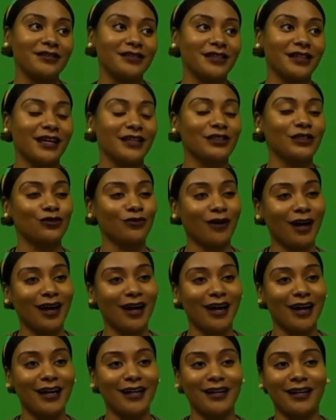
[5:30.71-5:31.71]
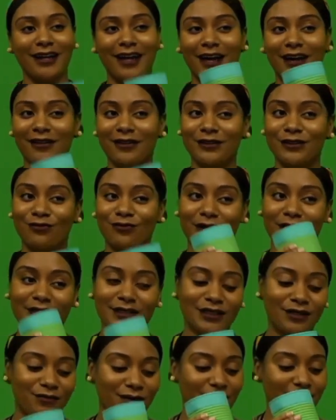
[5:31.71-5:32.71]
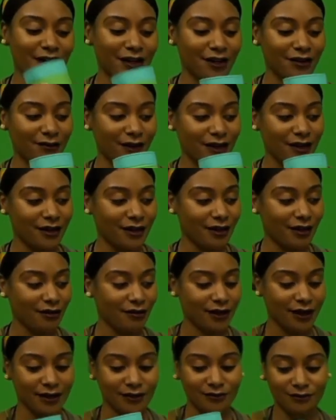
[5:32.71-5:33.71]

It has dried, and now it's ready to be decorated. Okay.